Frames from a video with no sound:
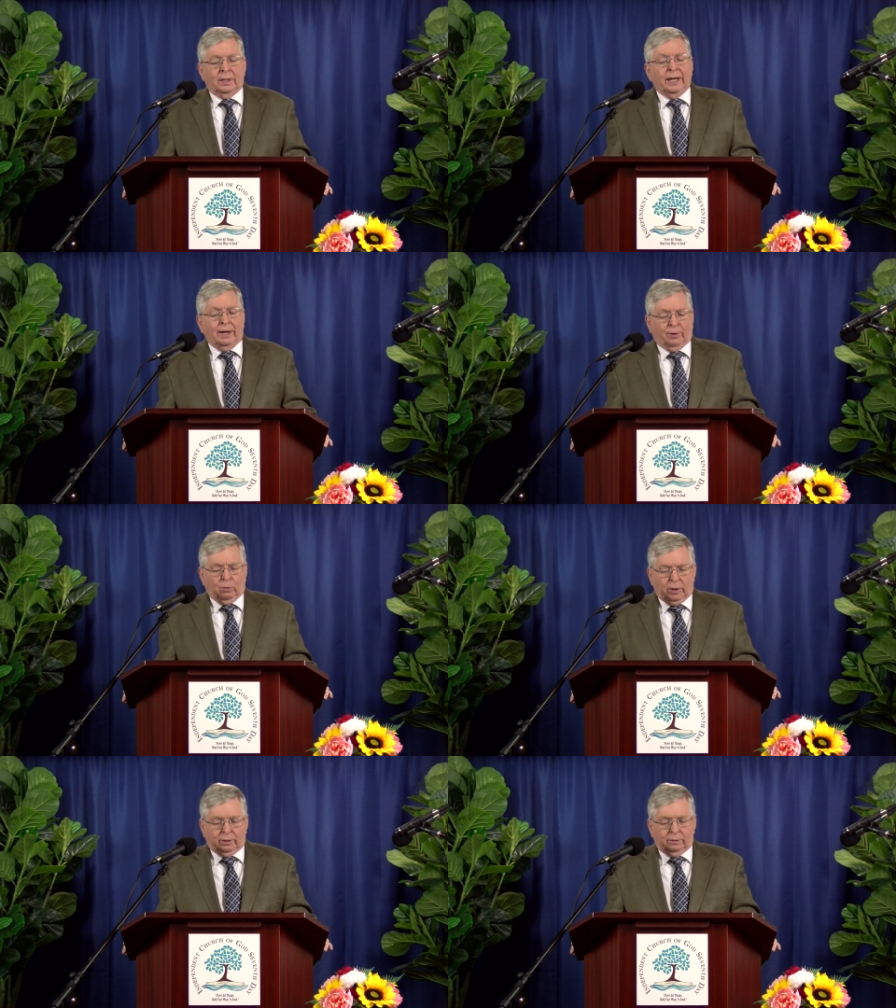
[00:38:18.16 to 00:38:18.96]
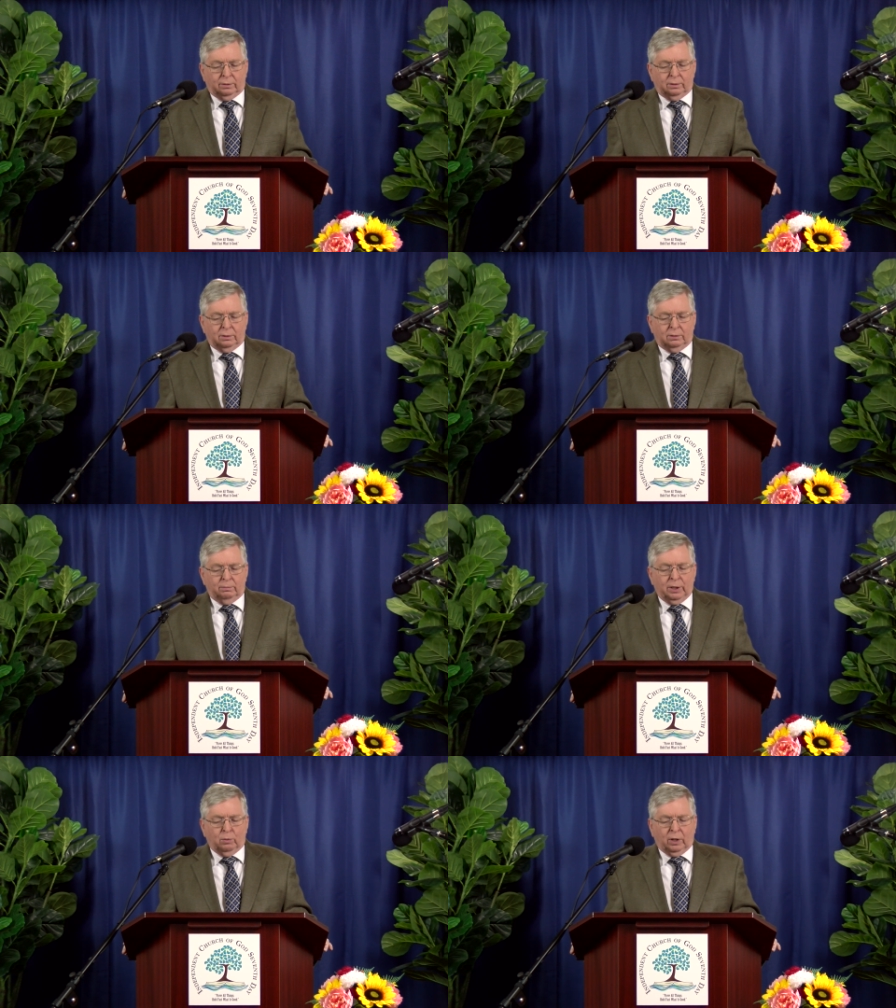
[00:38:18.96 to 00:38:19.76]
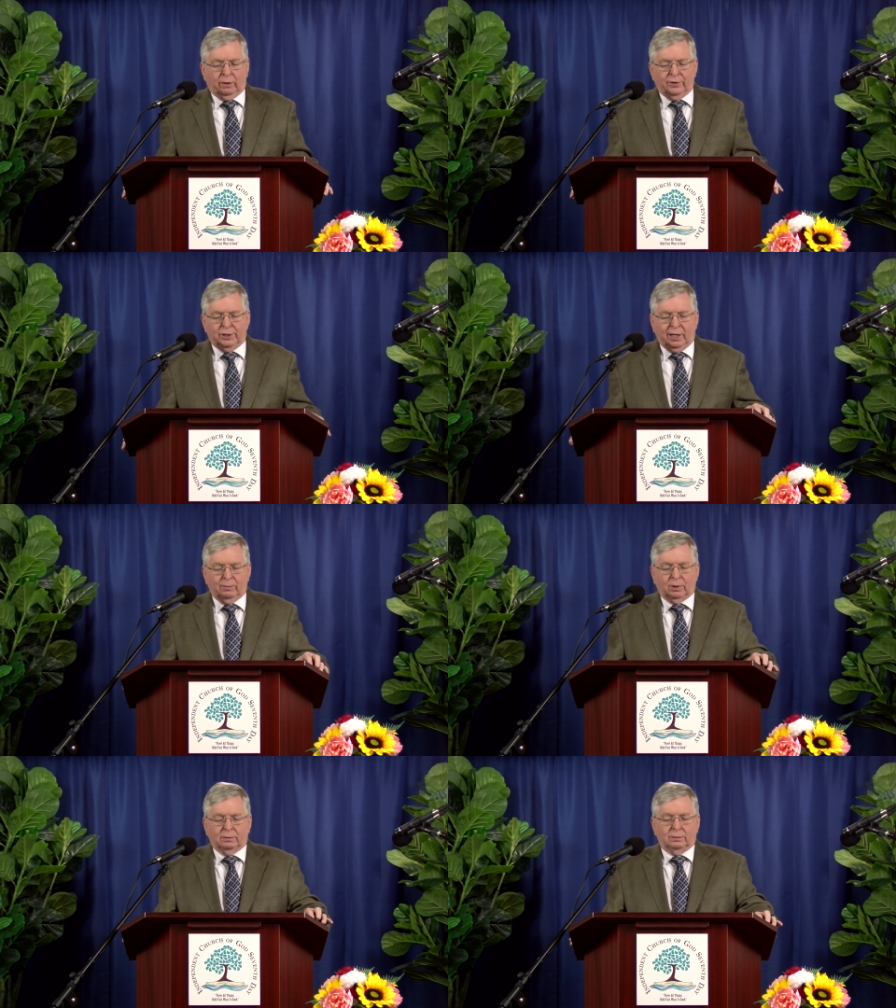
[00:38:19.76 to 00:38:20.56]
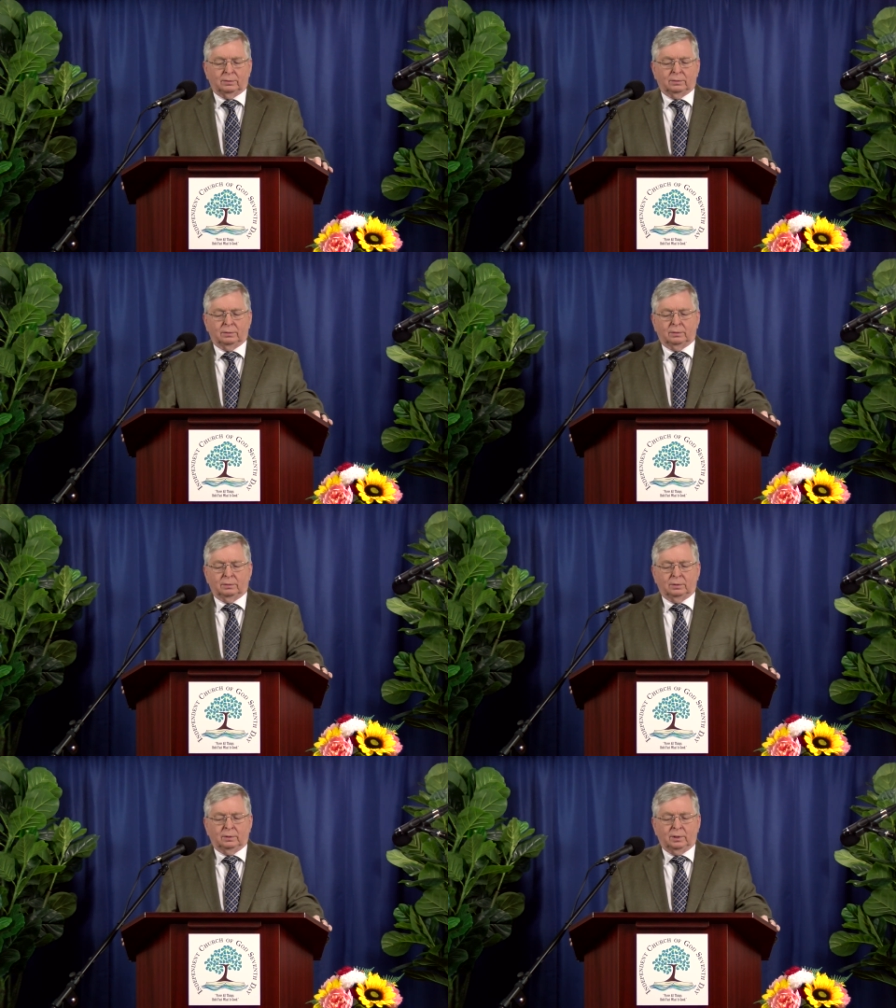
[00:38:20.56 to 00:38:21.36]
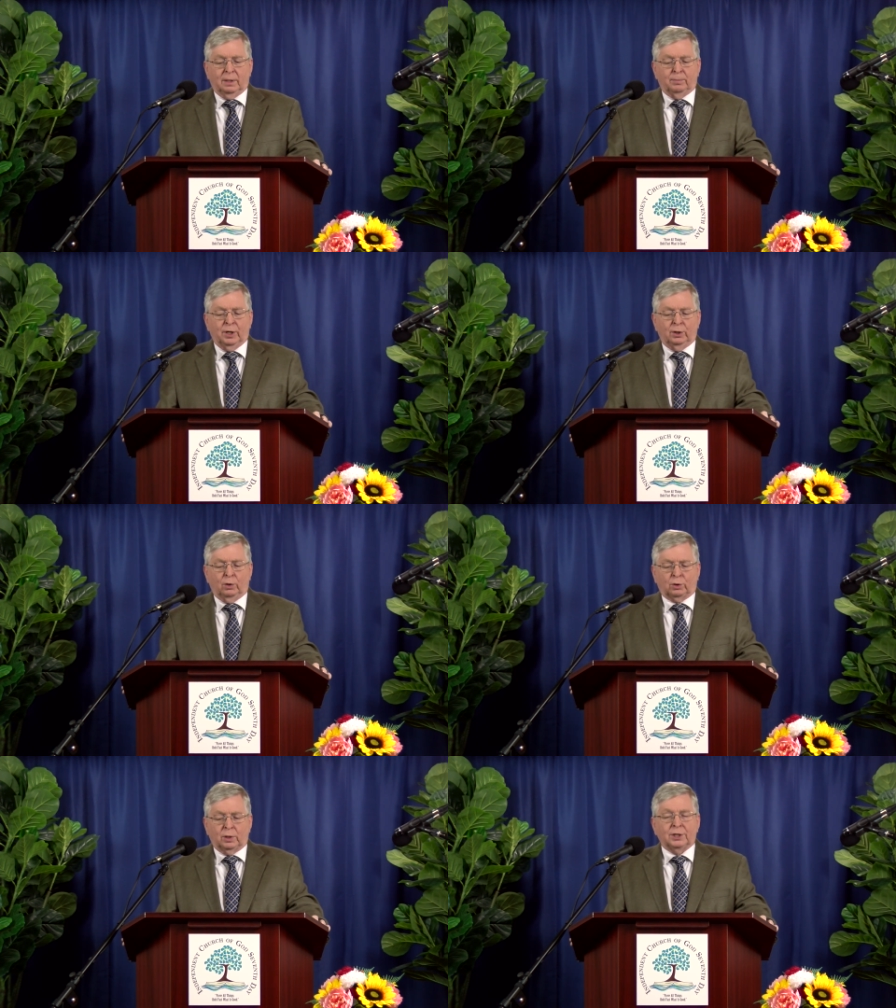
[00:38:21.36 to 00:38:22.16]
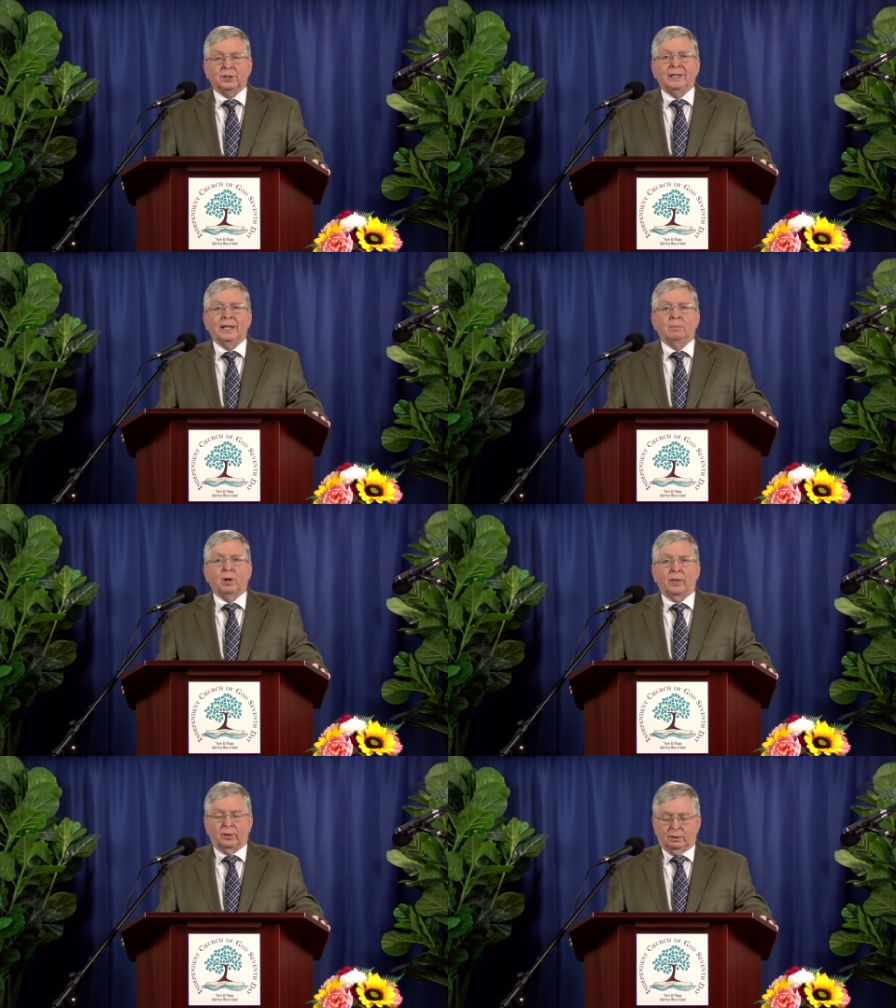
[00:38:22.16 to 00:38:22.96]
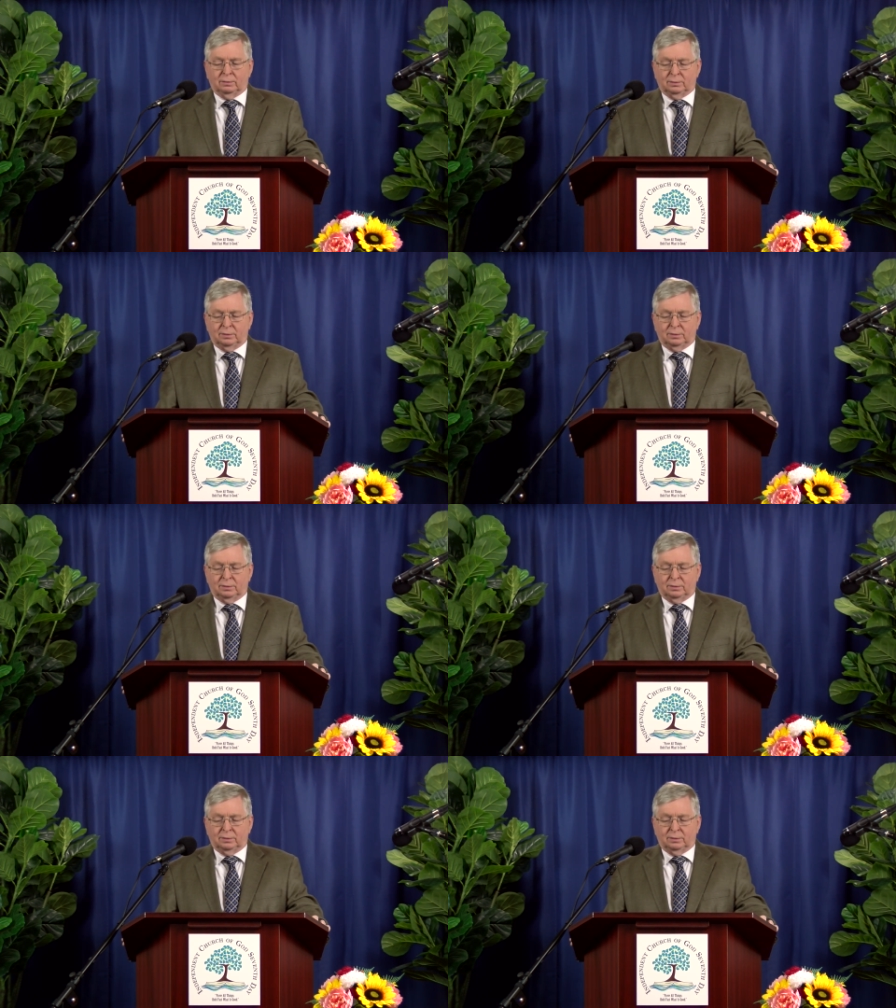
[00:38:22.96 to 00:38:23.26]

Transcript: Let everyone beware of his neighbor, and put no trust in any brother,